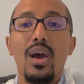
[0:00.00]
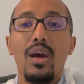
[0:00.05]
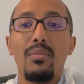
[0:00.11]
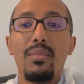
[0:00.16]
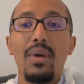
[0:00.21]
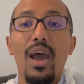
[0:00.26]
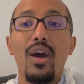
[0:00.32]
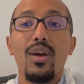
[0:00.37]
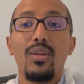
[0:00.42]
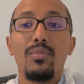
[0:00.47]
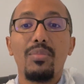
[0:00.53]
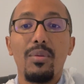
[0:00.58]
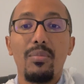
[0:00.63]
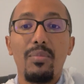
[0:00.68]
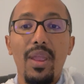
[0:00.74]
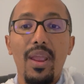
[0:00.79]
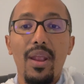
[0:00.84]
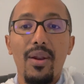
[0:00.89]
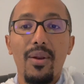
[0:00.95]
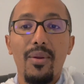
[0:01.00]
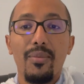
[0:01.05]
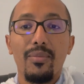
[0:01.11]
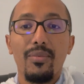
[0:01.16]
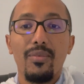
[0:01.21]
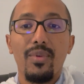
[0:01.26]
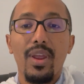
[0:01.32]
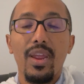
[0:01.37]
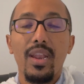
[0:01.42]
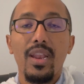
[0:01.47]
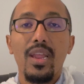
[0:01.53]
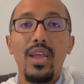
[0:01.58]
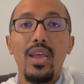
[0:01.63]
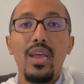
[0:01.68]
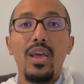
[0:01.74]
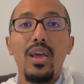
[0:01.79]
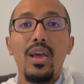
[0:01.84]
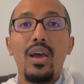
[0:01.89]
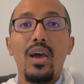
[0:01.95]
how to prepare, right?
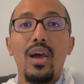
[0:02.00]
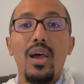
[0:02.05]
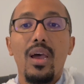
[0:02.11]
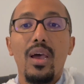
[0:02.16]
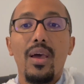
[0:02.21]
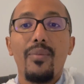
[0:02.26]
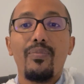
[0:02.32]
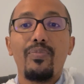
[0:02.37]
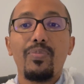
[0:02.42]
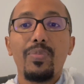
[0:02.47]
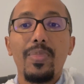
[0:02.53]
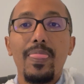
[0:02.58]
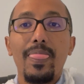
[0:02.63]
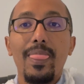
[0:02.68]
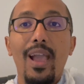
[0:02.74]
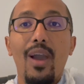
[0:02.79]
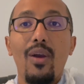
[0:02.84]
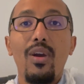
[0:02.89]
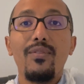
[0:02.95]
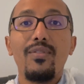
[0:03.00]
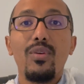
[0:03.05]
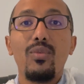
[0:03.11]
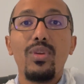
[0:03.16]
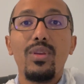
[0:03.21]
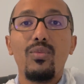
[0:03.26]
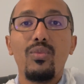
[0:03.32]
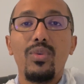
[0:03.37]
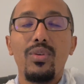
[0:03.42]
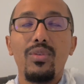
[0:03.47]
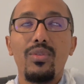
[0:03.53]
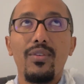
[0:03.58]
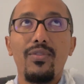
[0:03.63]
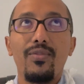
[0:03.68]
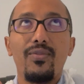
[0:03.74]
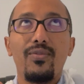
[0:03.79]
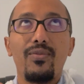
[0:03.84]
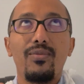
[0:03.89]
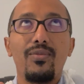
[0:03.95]
However, the
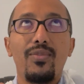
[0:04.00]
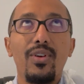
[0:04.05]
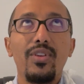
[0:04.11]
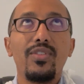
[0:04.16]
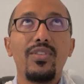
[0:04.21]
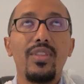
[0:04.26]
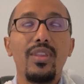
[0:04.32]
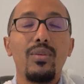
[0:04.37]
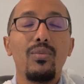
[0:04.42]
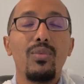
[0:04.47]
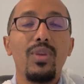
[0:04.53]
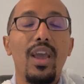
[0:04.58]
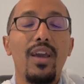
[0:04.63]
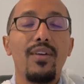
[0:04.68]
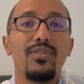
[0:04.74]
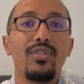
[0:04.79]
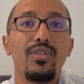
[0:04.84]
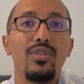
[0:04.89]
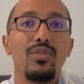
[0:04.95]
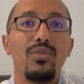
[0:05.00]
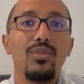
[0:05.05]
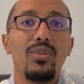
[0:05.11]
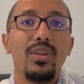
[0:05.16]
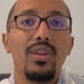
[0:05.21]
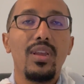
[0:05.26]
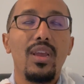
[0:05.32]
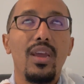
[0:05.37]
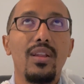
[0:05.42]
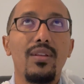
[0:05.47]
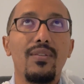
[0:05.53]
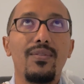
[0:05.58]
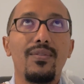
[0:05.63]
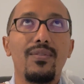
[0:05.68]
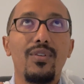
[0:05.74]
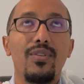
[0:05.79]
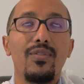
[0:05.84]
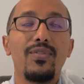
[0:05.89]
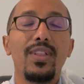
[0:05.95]
first thing we have to do in kind of
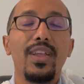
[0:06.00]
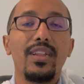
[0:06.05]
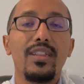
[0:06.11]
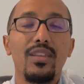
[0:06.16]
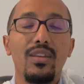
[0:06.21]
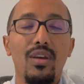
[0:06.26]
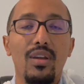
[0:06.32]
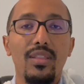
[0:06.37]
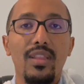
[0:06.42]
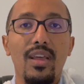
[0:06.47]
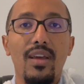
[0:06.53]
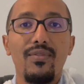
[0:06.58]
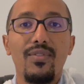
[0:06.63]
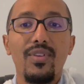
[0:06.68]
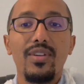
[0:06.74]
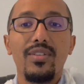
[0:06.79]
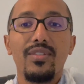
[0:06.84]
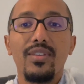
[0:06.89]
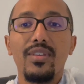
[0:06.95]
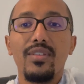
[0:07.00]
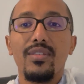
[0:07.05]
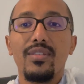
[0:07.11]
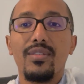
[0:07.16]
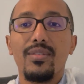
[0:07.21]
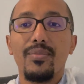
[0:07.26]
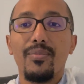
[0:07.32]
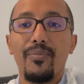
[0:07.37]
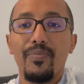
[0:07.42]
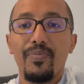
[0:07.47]
reflecting on that verse is